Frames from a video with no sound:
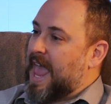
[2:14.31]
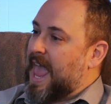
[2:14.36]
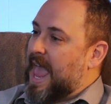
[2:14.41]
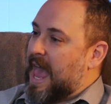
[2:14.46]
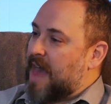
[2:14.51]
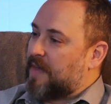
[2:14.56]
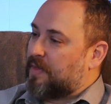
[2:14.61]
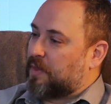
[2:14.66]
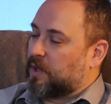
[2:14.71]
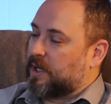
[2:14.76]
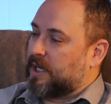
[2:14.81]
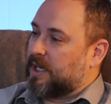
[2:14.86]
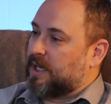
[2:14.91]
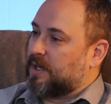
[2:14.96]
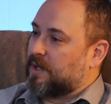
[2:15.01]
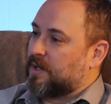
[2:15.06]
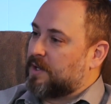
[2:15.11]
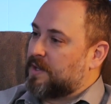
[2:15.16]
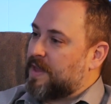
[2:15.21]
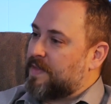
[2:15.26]

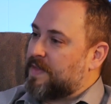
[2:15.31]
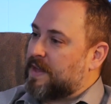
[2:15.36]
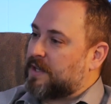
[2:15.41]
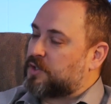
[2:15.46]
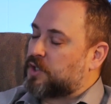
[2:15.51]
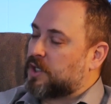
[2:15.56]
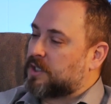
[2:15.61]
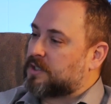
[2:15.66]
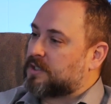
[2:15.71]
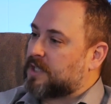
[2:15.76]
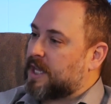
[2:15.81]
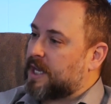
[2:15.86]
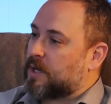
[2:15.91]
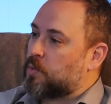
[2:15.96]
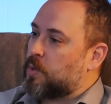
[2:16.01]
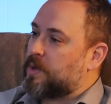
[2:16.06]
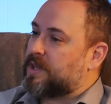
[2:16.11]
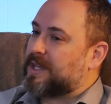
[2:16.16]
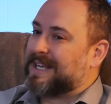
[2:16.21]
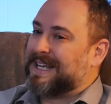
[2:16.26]
athlete that's just like
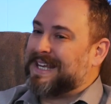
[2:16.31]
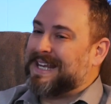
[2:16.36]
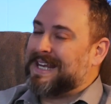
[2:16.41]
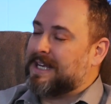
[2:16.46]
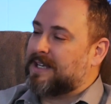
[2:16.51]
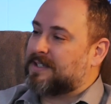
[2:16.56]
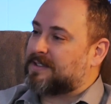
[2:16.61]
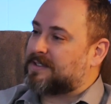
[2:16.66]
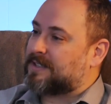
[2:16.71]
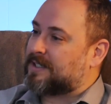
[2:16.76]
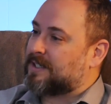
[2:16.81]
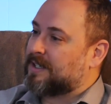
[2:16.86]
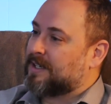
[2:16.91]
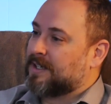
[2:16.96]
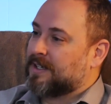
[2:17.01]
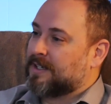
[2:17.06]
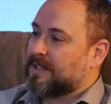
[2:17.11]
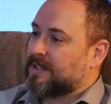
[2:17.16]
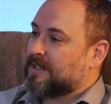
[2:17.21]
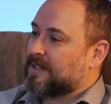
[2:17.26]
with ease
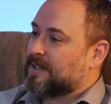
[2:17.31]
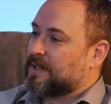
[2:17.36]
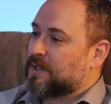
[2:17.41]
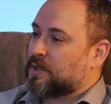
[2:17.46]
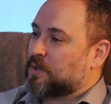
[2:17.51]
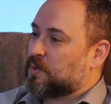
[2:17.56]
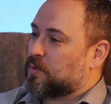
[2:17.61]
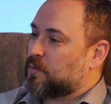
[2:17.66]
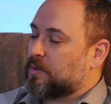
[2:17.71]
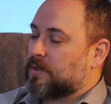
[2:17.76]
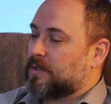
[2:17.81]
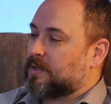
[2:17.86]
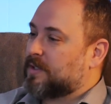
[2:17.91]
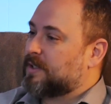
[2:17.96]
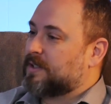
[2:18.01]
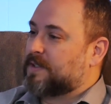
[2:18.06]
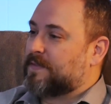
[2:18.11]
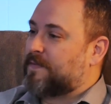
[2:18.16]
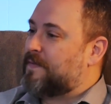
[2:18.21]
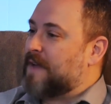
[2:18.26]

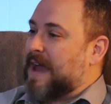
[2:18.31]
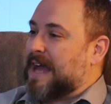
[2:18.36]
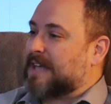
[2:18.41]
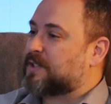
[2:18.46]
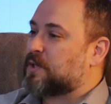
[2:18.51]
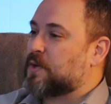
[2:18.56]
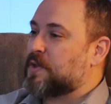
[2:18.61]
faster